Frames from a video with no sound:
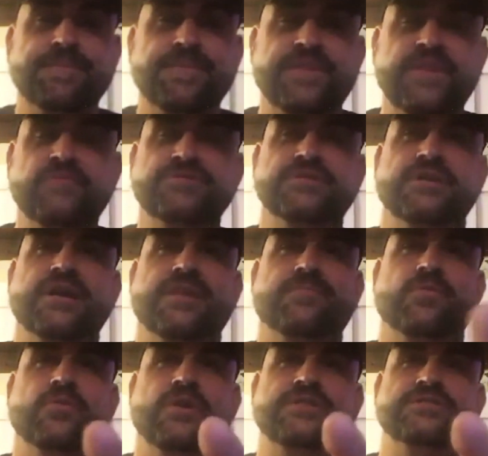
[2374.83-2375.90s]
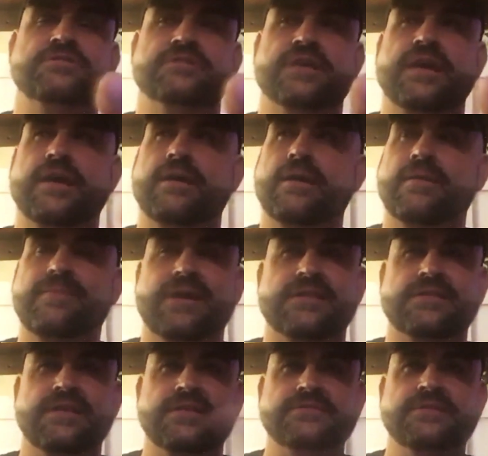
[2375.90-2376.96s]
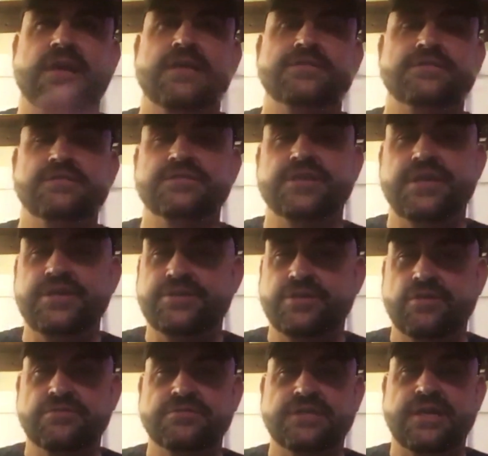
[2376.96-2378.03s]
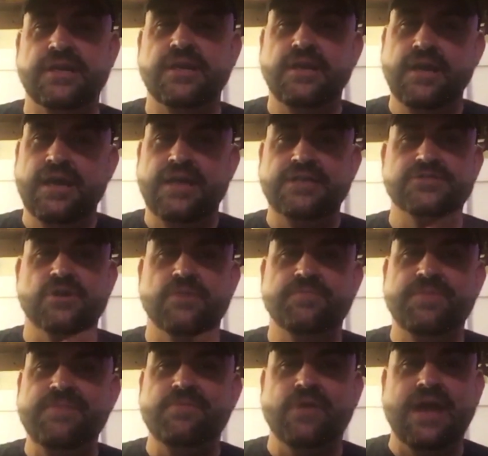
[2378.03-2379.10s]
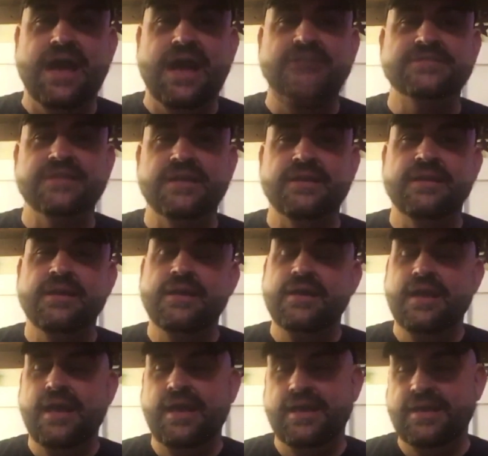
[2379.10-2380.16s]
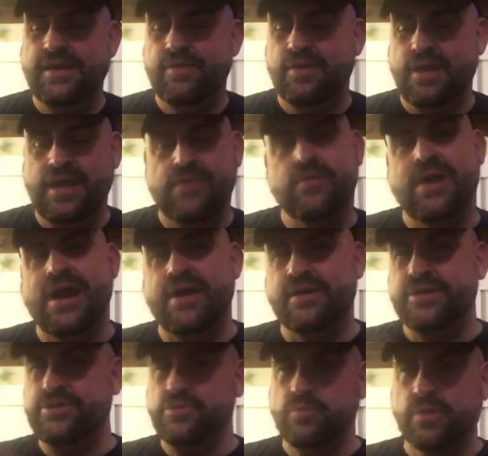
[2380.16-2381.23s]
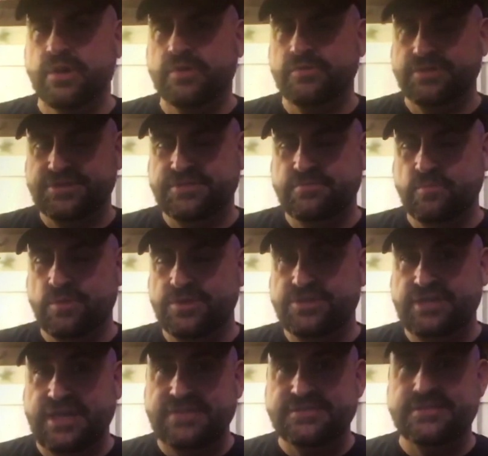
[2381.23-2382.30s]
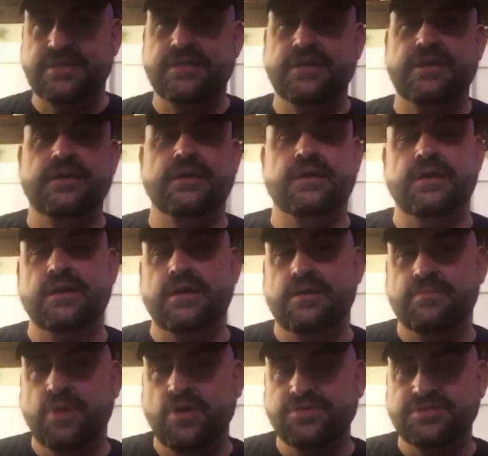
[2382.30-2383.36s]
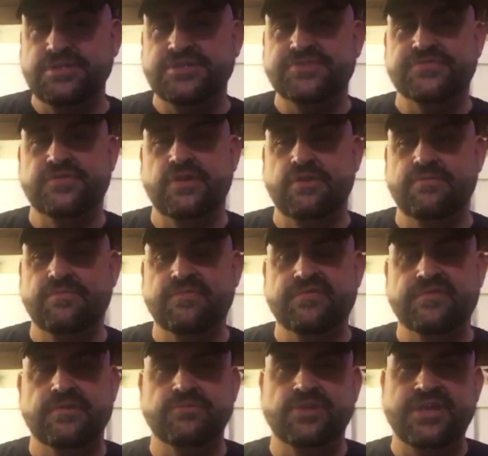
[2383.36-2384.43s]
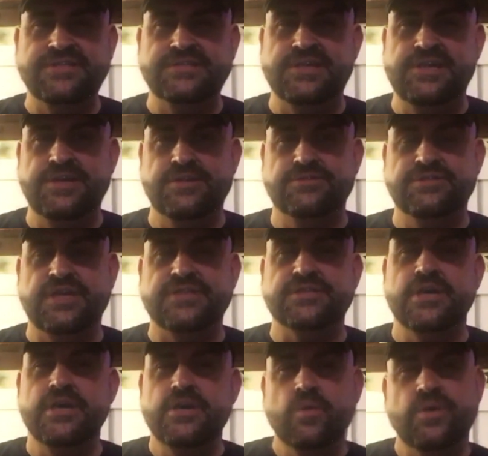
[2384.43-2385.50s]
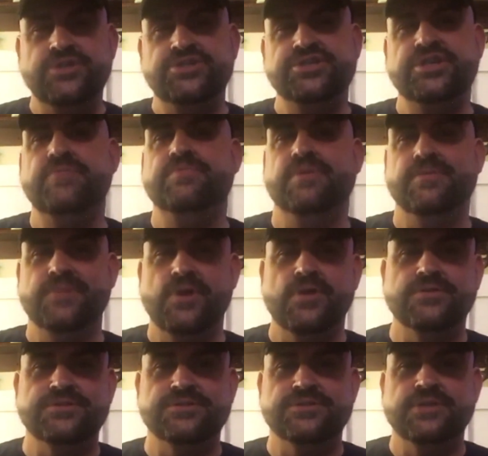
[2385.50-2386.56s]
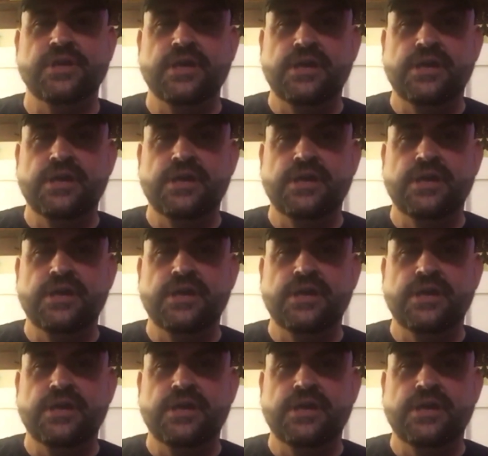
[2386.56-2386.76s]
there was a couple questions like about the exogenous ketones that I saw people asking, and they were like, well, how can you work with Jessica Mosnes from Lazy Keto Jess when she promotes